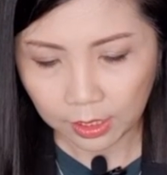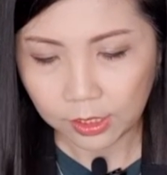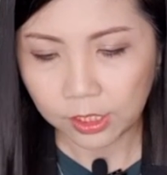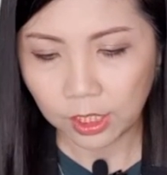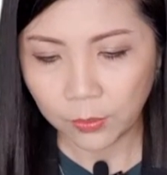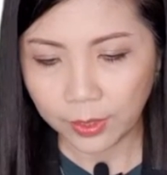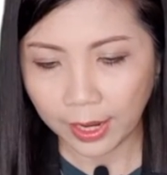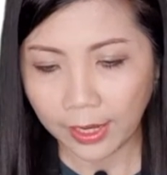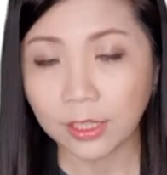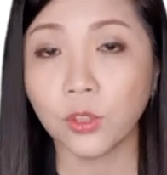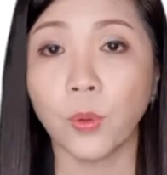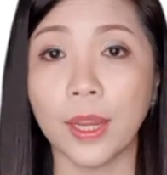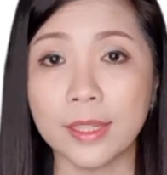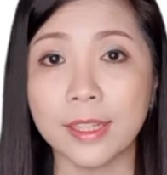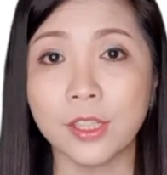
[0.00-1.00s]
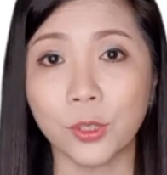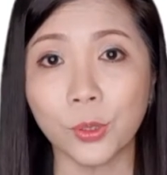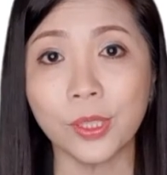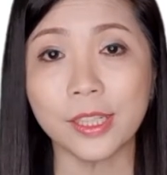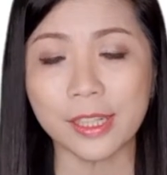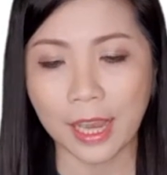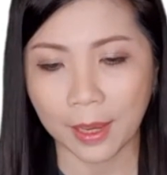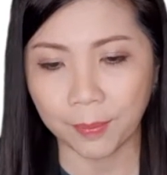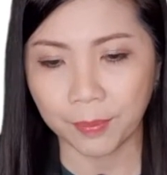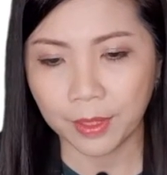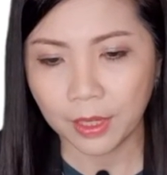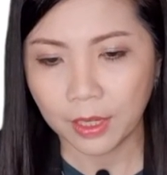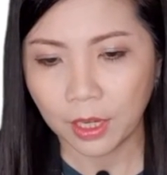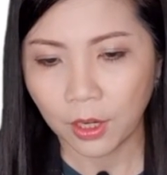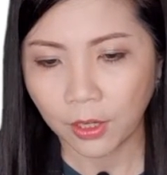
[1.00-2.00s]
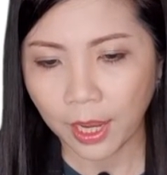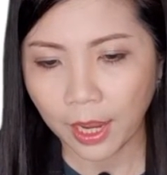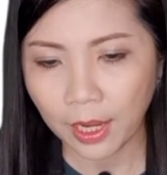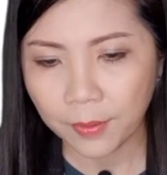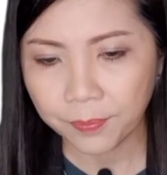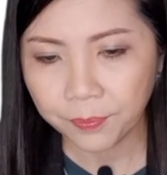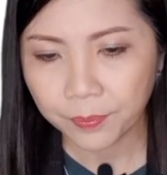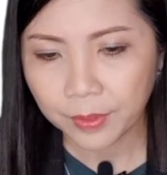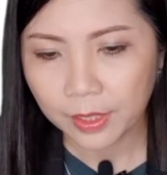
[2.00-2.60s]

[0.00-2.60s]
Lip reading: so we get 22 cm, okay,